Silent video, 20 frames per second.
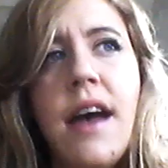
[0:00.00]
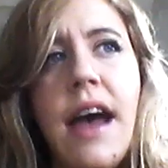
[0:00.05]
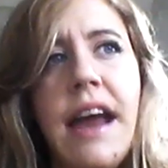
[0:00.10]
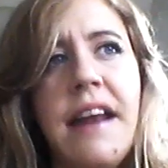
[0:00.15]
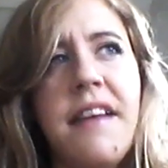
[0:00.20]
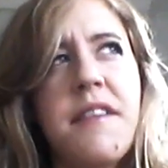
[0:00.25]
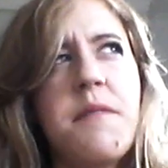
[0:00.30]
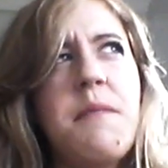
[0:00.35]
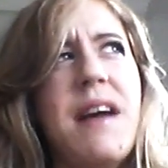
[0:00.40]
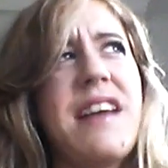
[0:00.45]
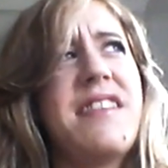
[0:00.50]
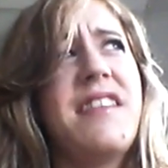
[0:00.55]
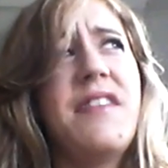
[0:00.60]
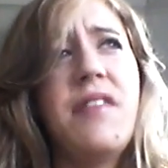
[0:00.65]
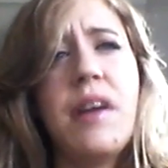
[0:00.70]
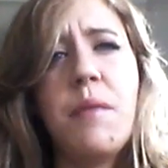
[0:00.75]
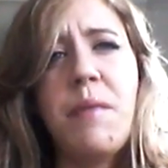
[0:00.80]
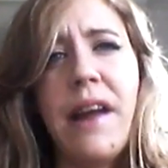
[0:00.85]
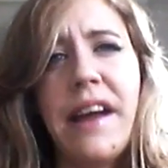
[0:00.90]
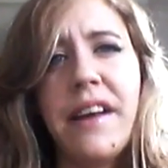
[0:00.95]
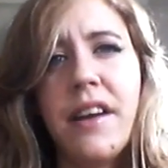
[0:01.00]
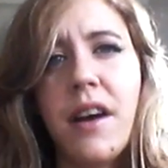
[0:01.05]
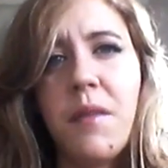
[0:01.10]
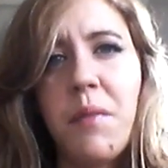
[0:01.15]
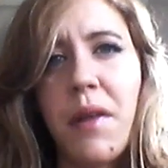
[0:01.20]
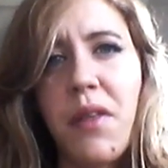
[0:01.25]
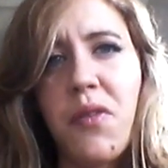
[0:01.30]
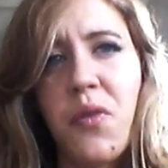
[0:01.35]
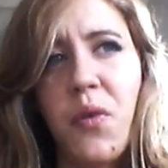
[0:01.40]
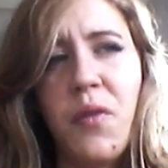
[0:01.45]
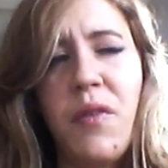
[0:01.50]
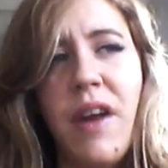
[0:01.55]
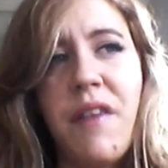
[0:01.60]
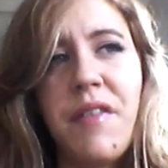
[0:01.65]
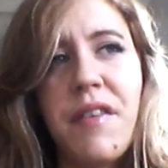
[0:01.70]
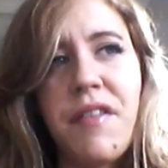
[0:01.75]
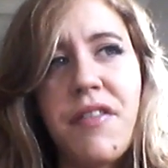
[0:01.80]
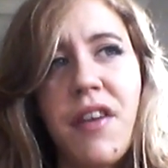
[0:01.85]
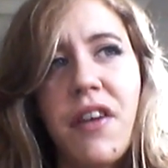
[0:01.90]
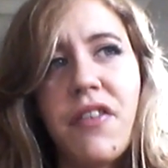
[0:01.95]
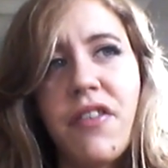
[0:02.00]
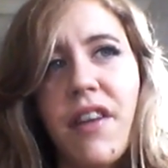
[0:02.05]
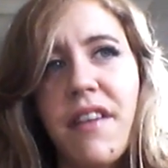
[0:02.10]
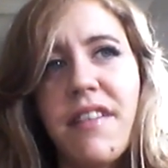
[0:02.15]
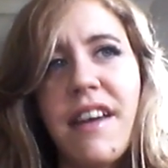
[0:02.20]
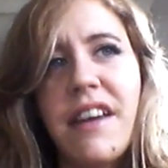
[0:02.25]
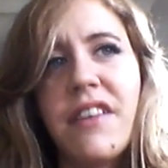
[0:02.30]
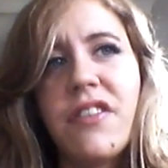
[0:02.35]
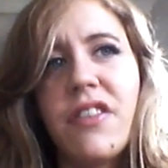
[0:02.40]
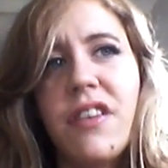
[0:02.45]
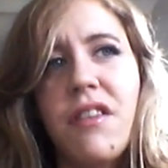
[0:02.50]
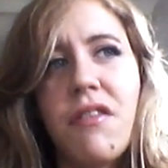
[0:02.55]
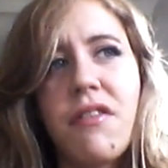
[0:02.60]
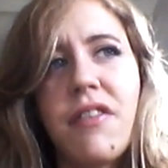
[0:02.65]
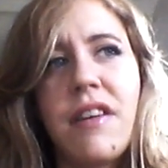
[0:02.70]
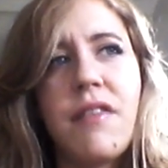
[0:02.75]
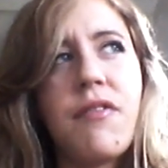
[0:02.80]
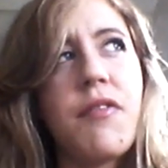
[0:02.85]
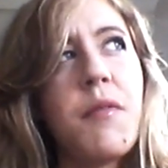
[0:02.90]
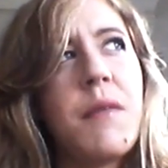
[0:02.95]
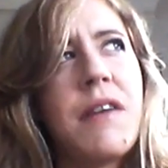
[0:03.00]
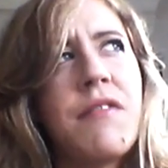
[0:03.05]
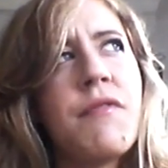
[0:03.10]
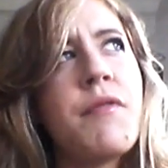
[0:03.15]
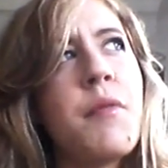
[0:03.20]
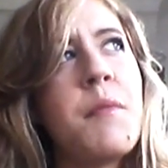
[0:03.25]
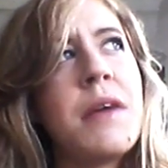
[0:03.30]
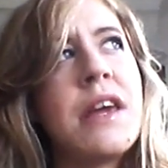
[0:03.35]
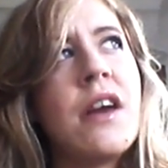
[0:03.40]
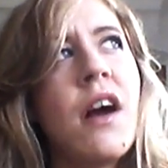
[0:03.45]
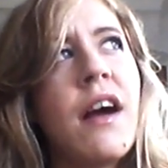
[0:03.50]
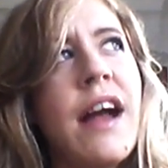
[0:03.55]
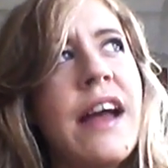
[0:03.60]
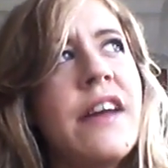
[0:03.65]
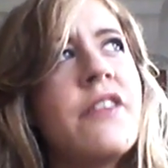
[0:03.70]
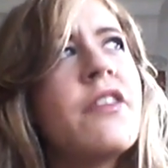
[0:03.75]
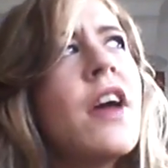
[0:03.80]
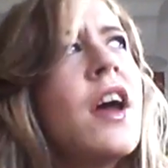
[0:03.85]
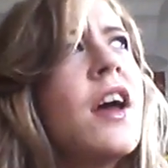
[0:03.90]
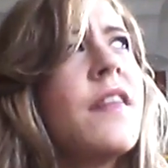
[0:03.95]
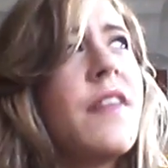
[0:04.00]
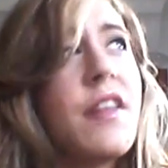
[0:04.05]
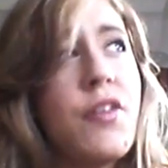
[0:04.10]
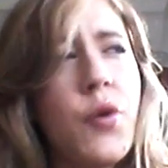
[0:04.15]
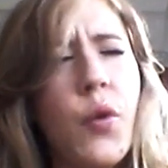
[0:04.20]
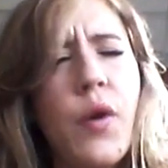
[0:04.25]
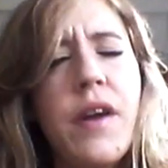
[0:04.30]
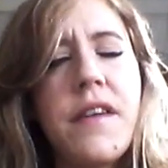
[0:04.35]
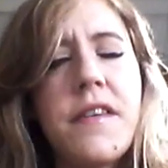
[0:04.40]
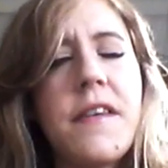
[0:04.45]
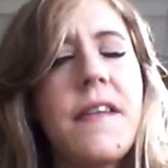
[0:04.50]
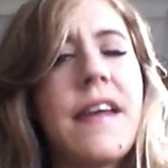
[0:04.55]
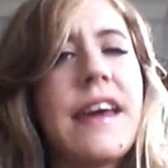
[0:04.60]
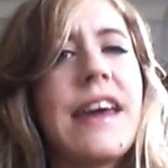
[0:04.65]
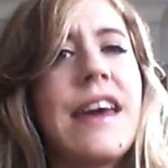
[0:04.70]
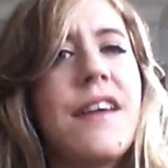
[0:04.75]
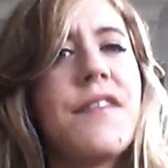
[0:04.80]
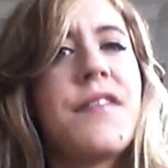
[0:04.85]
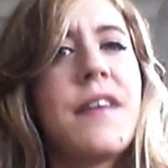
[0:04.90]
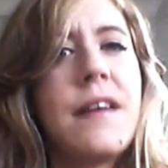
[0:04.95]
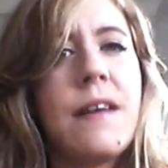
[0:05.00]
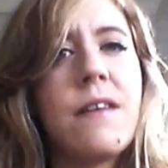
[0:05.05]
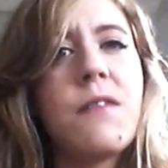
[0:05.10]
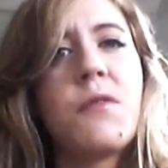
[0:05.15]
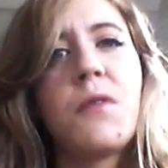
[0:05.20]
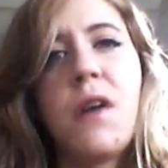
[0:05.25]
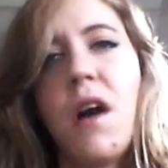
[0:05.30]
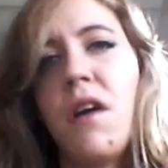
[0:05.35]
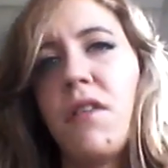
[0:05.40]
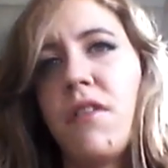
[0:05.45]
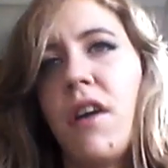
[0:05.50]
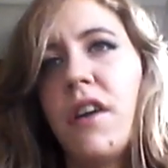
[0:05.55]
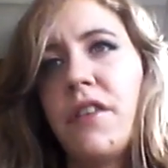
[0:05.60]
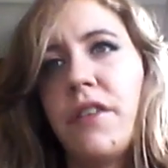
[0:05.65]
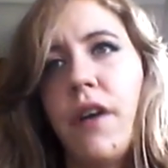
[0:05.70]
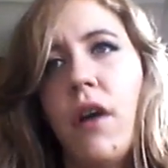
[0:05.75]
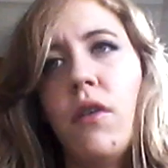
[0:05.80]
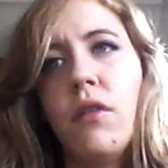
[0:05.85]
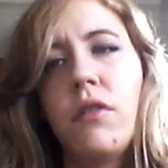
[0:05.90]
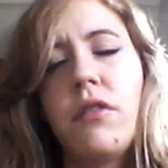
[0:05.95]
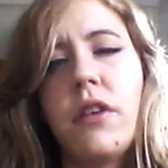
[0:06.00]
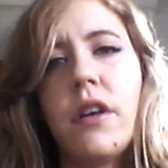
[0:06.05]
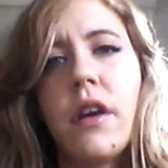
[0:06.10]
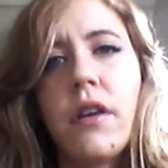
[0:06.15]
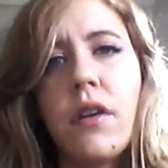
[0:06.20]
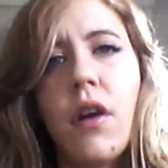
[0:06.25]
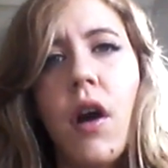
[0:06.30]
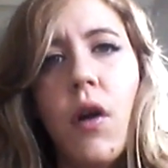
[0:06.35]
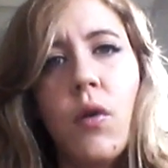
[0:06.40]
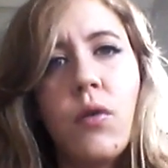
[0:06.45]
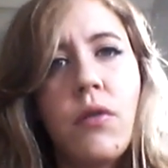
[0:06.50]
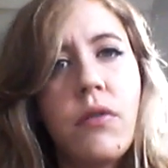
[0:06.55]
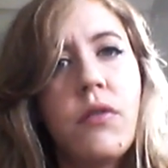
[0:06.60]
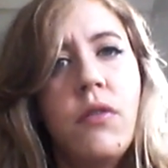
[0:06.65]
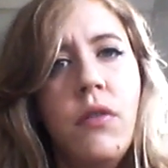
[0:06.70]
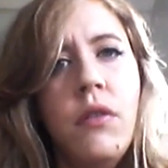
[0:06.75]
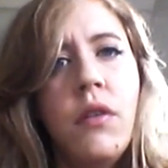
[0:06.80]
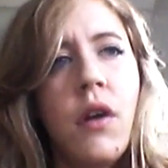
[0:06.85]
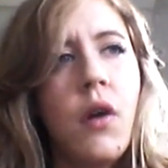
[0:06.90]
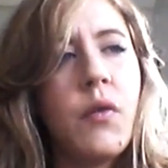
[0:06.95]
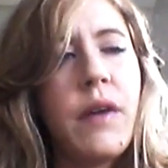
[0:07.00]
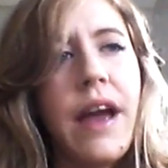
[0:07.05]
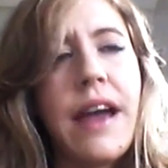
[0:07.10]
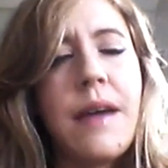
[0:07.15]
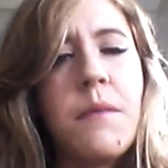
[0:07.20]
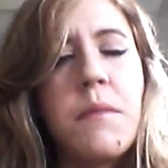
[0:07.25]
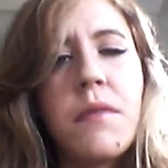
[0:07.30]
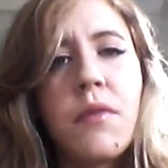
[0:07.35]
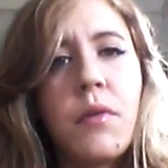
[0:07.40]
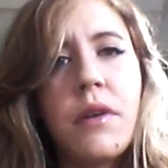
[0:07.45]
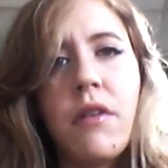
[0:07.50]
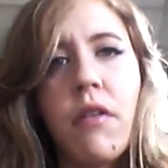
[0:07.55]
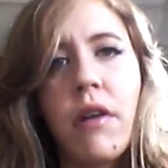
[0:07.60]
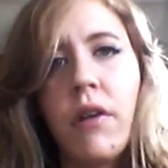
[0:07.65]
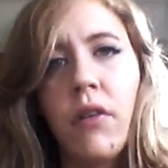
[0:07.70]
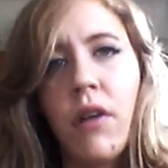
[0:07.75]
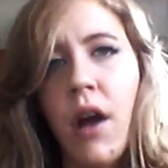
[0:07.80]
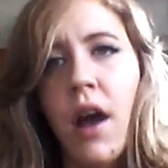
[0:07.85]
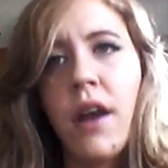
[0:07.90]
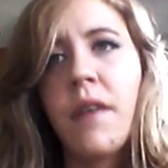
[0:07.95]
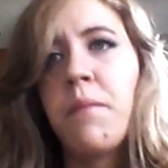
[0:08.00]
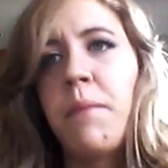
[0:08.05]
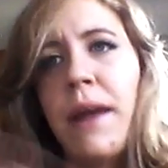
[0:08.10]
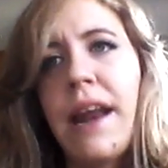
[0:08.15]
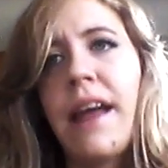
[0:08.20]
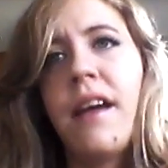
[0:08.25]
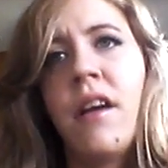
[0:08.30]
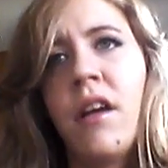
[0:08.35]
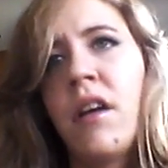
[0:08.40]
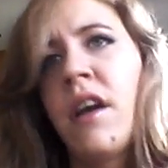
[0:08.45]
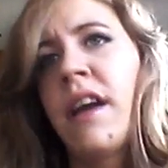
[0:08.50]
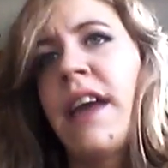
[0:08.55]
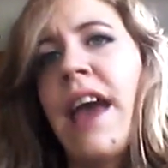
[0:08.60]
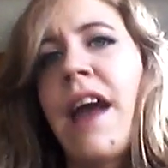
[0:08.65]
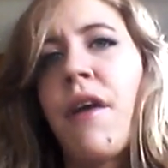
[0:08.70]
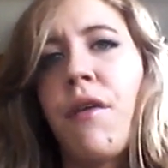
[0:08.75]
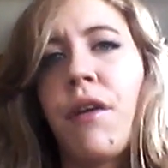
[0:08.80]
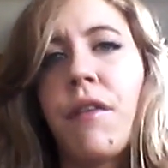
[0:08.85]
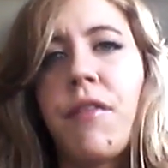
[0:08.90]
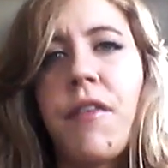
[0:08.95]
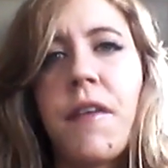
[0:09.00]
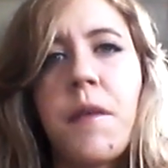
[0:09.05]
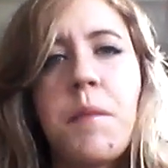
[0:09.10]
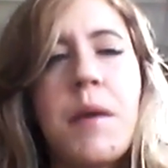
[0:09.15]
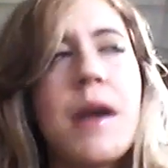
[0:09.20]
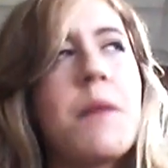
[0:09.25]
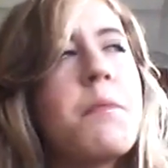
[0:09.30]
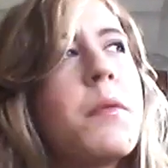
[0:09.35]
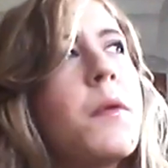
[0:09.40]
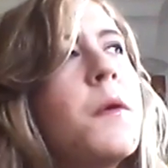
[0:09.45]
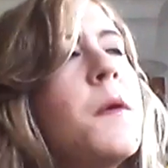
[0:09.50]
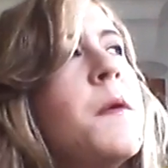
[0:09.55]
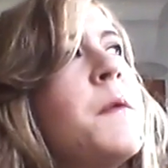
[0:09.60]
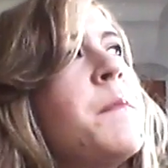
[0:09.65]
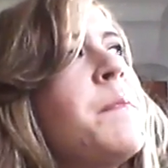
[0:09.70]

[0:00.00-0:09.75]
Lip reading: and it's massively played up by the sort of level of socialisation you receive from even from a young age. The toys that they give to little girls are dolls. You know, your whole games when you're a little girl are caring for other people.